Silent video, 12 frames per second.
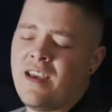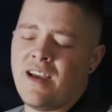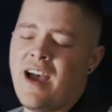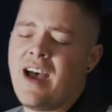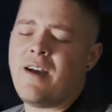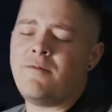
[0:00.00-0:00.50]

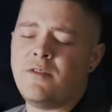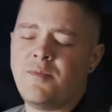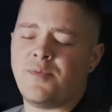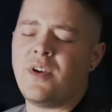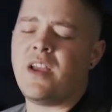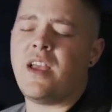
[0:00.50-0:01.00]
I will
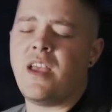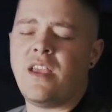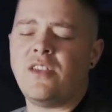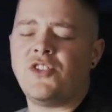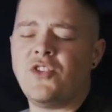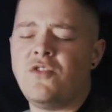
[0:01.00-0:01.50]

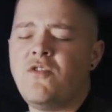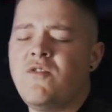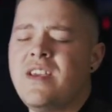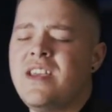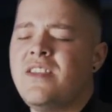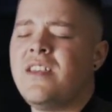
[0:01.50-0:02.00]
praise you
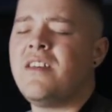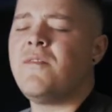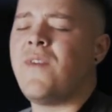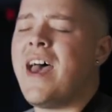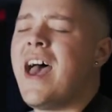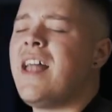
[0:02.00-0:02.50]
in the
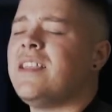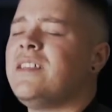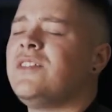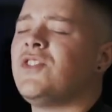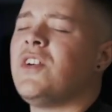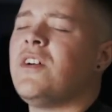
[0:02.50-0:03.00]

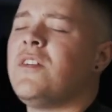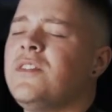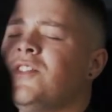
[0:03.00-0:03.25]
valleys all the